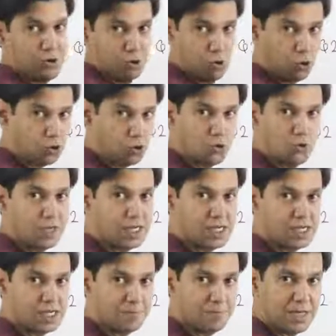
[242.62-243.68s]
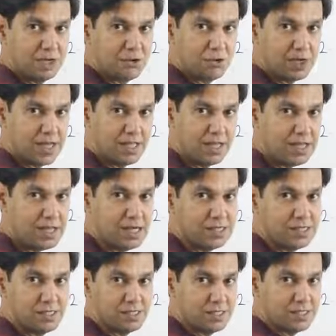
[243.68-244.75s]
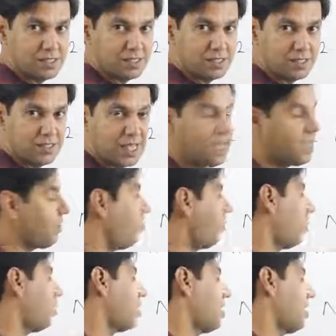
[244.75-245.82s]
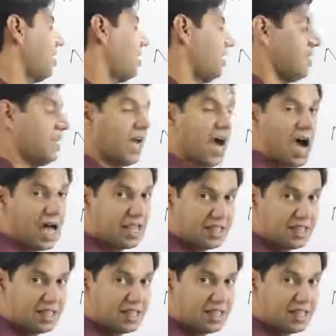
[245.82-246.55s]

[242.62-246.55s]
no 2 girls being together? Think not really.